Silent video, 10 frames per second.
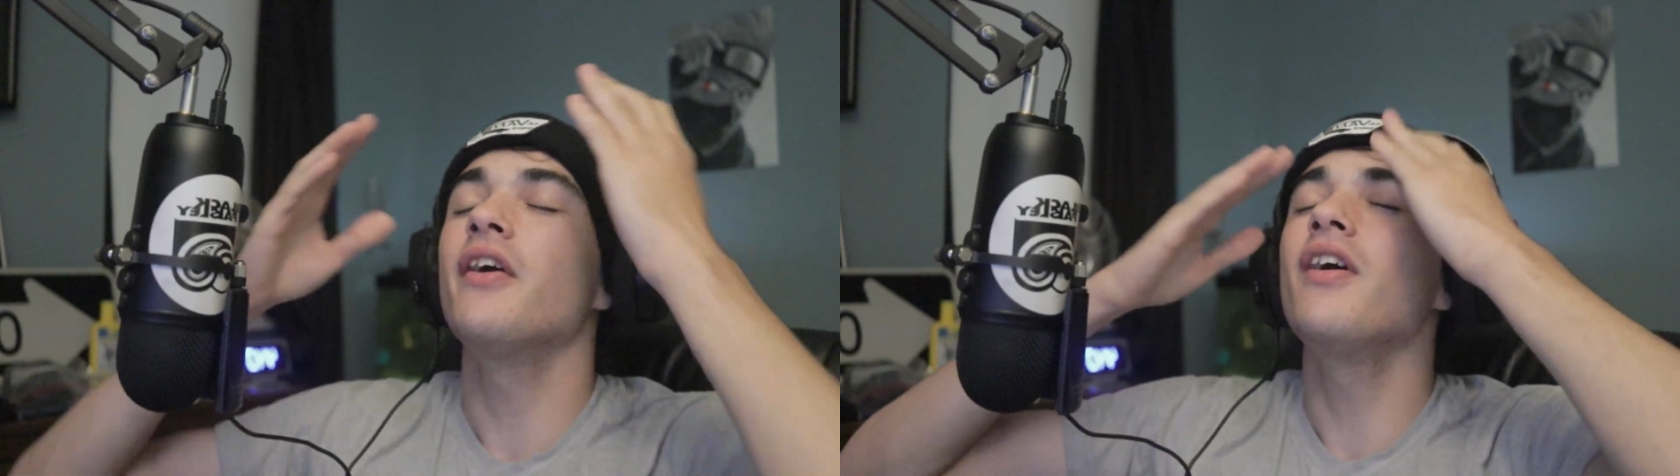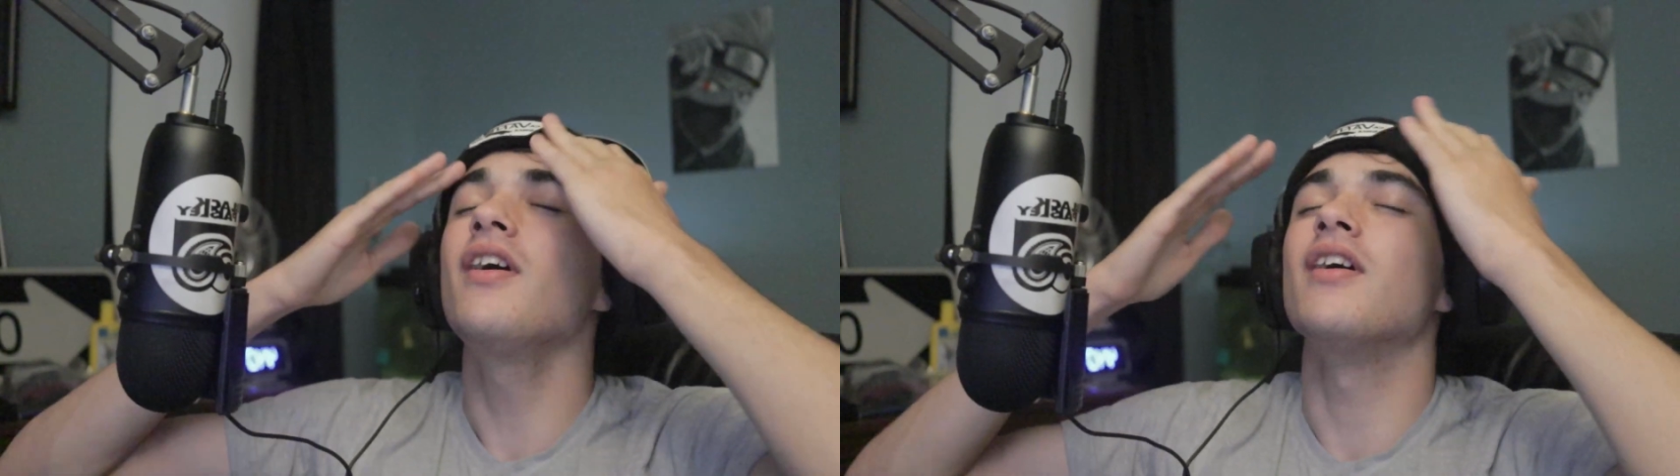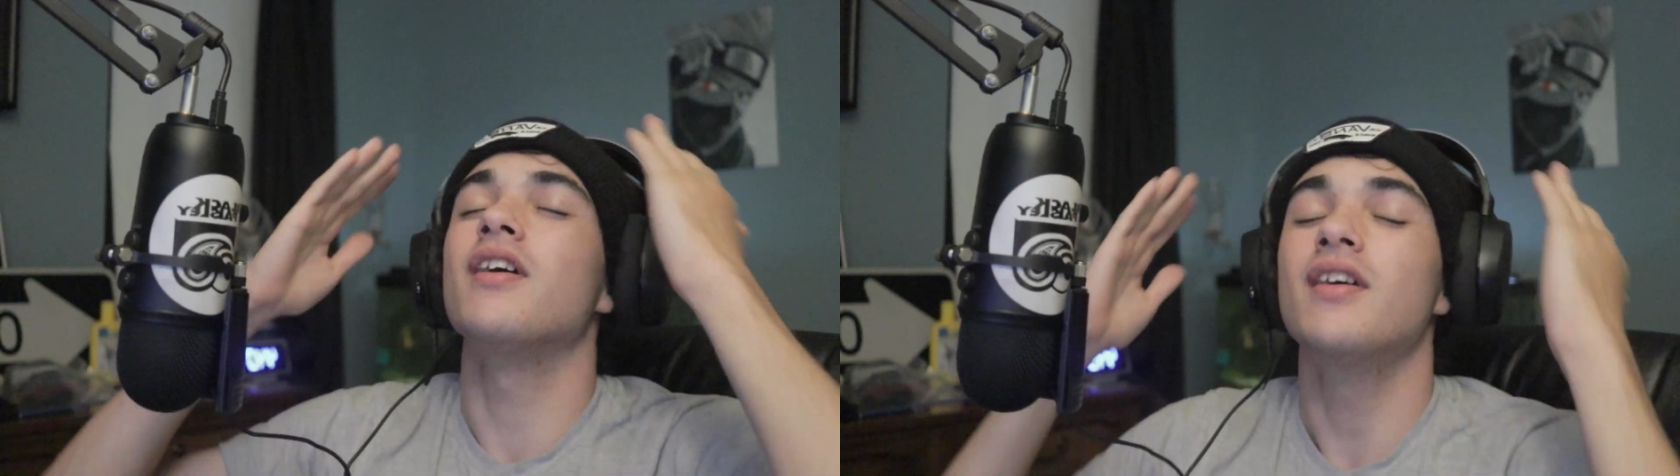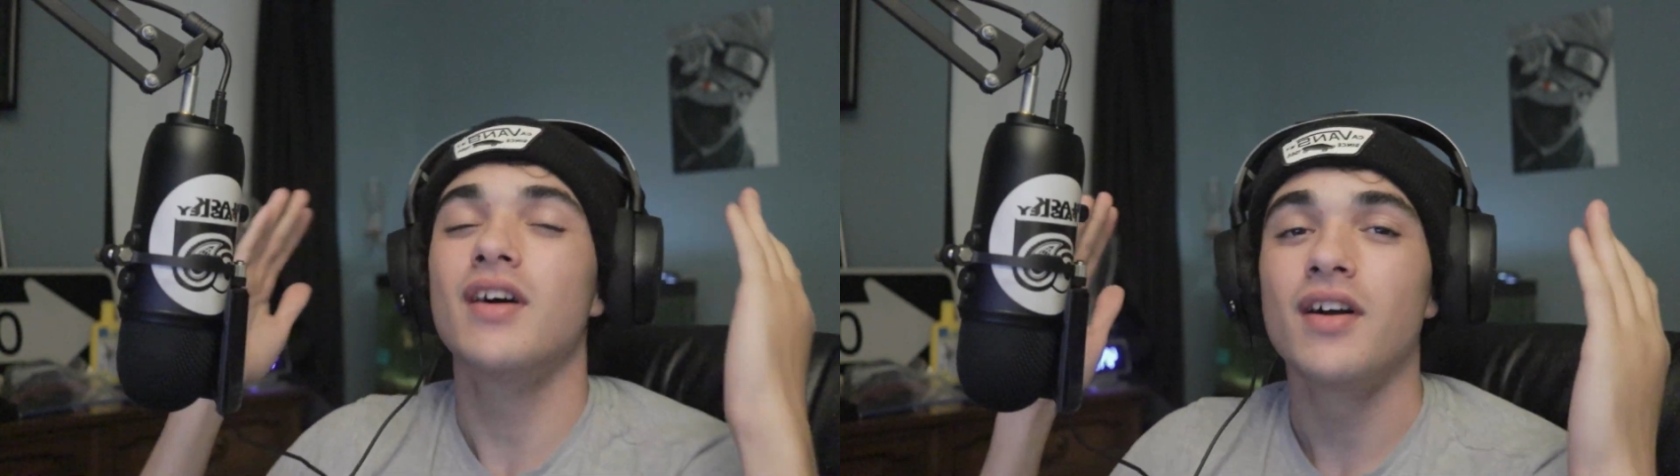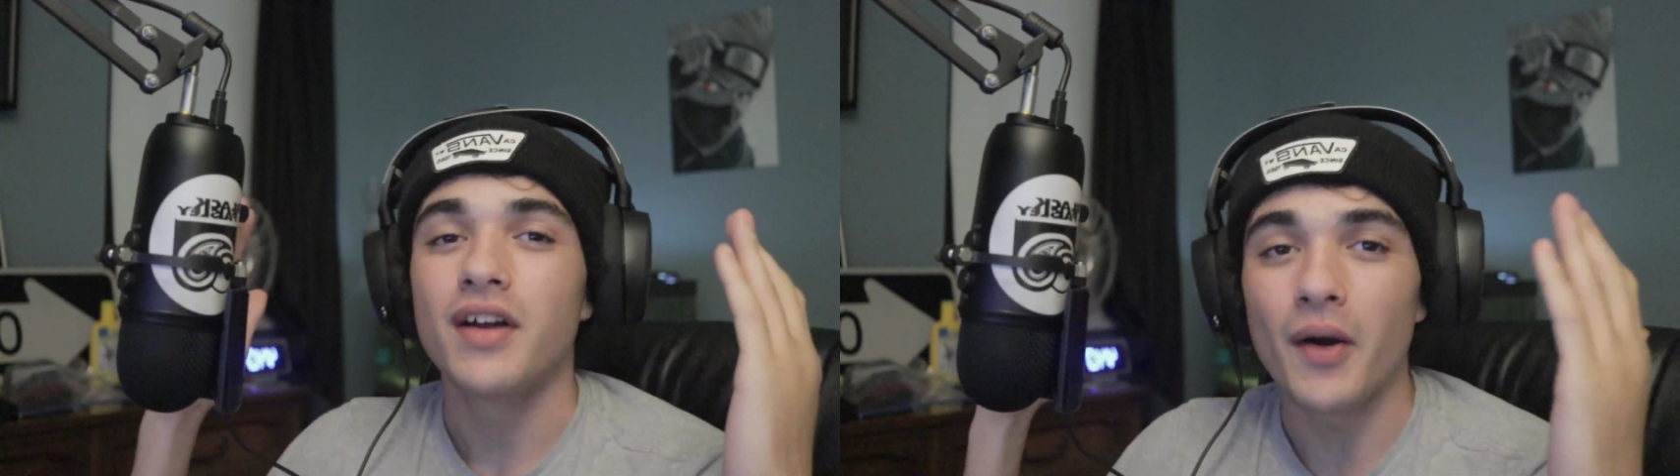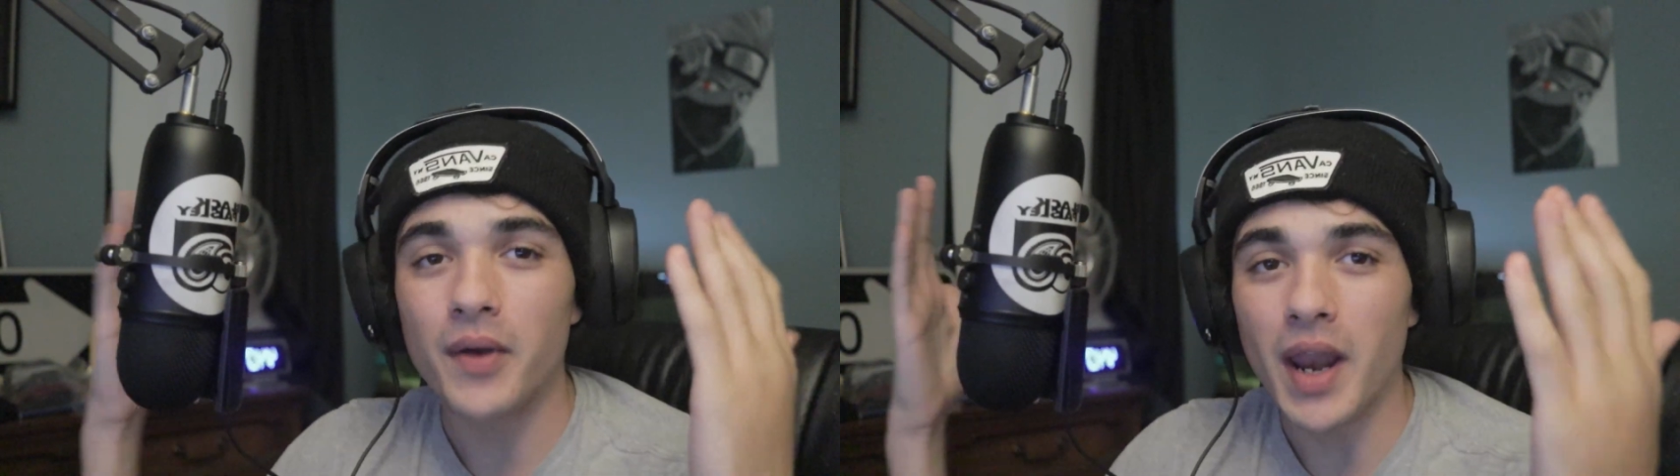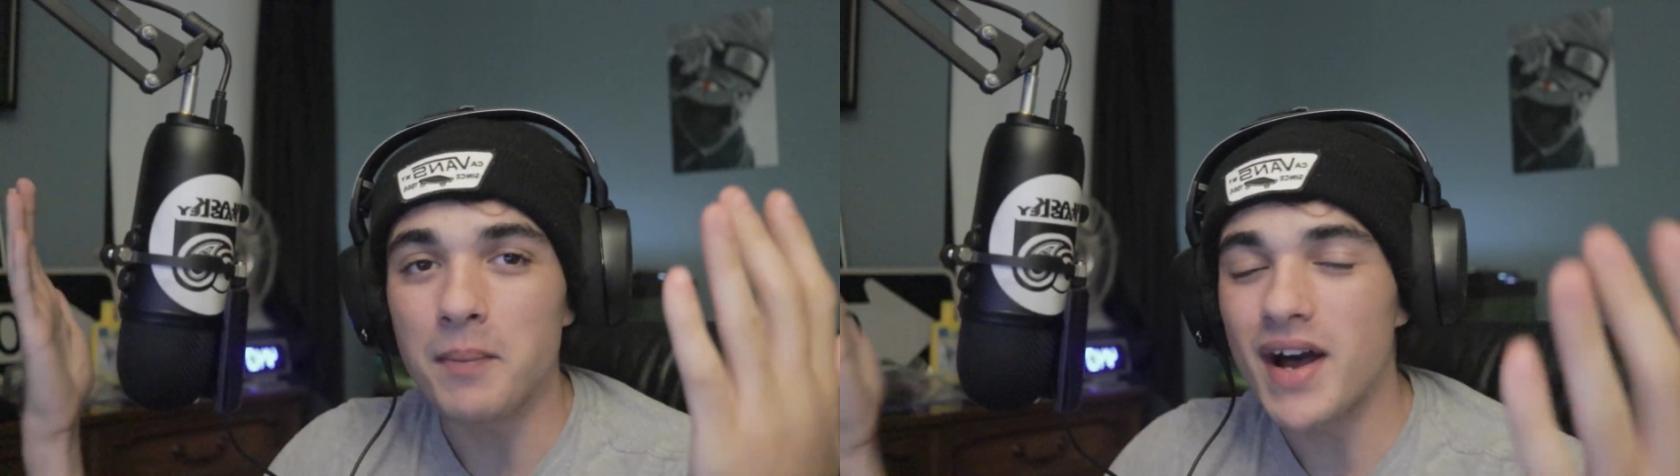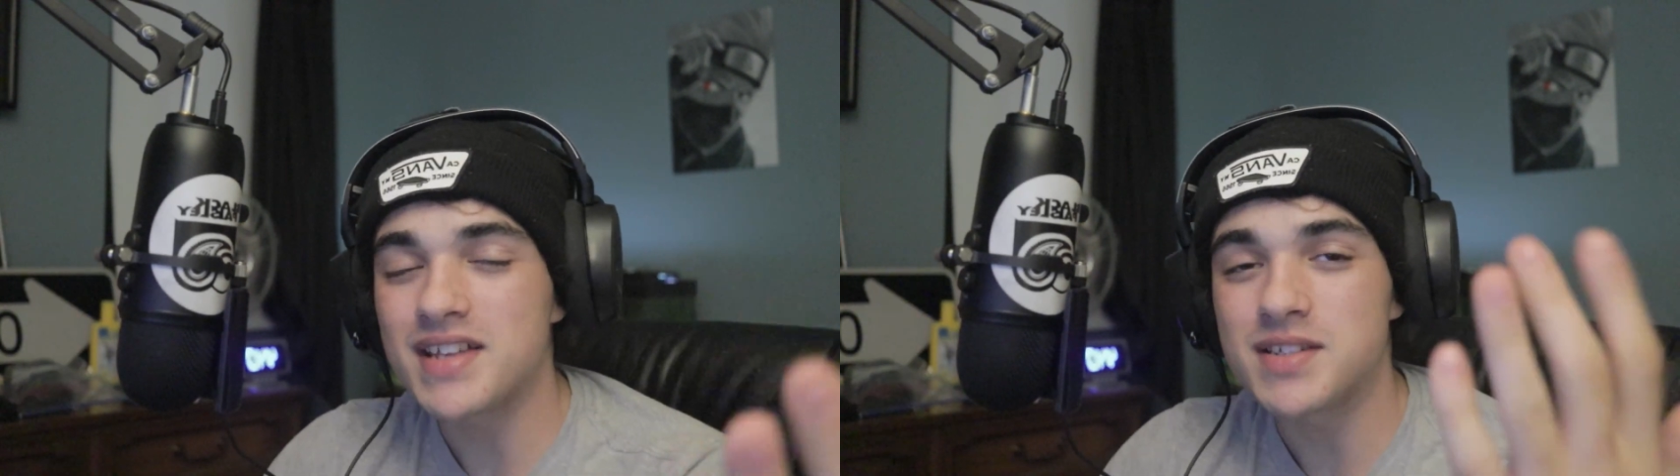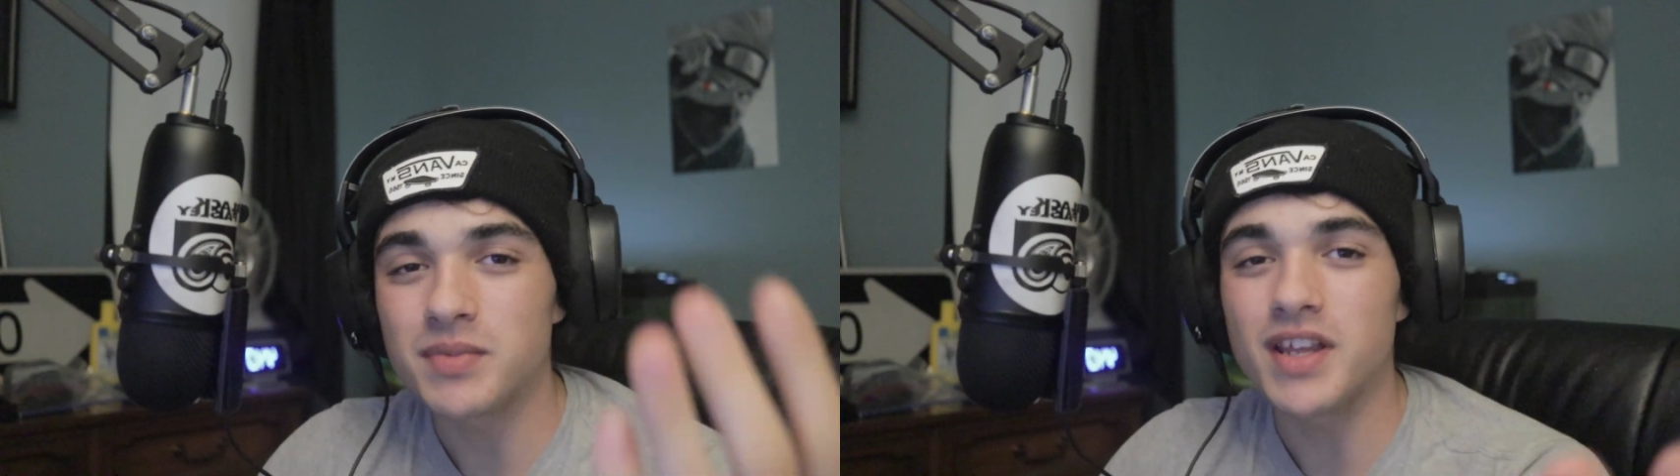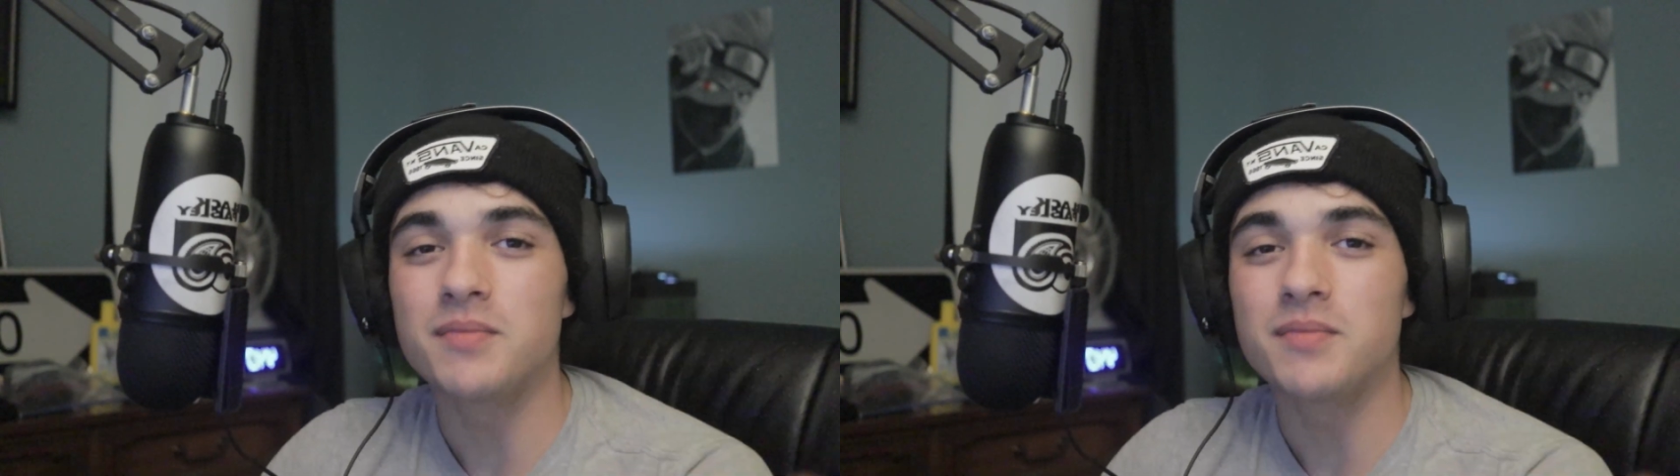Oh, how could I possibly